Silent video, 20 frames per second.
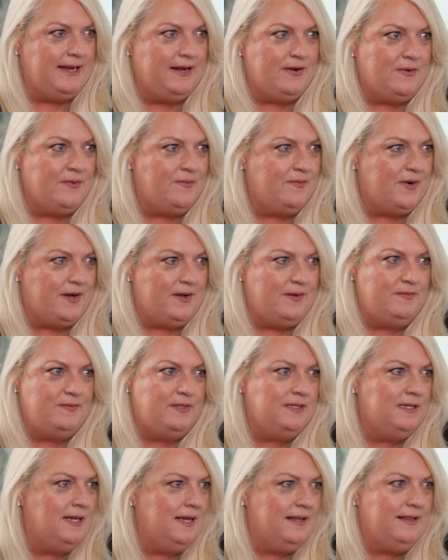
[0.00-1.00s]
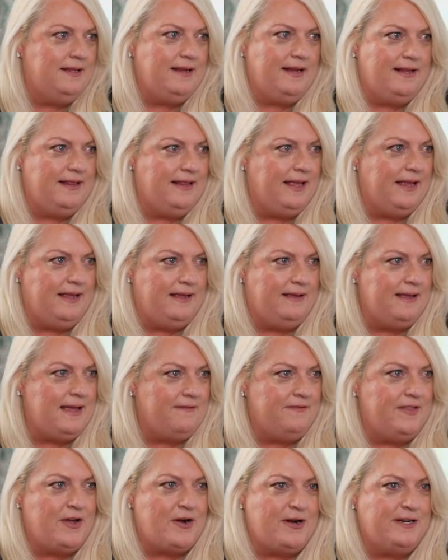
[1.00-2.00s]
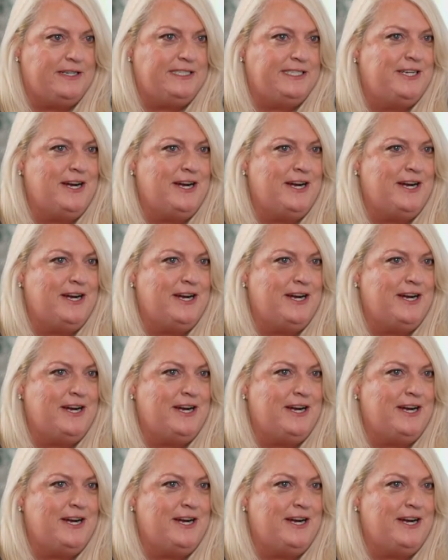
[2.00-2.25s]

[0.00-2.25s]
home moms they have the hardest